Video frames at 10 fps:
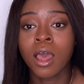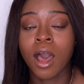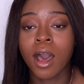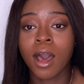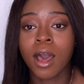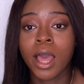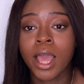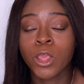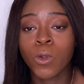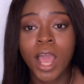Uh,
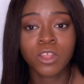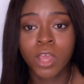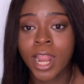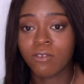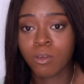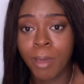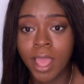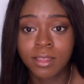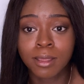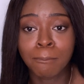you guys are gonna have to pay
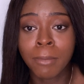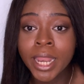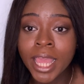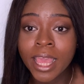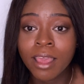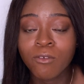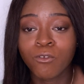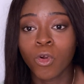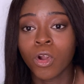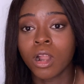us some money
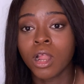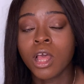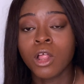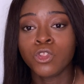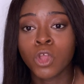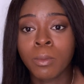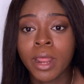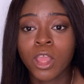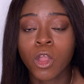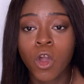for
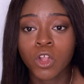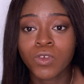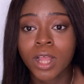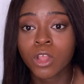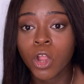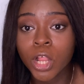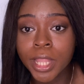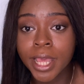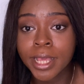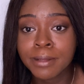terminating your contract
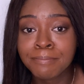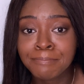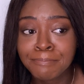early.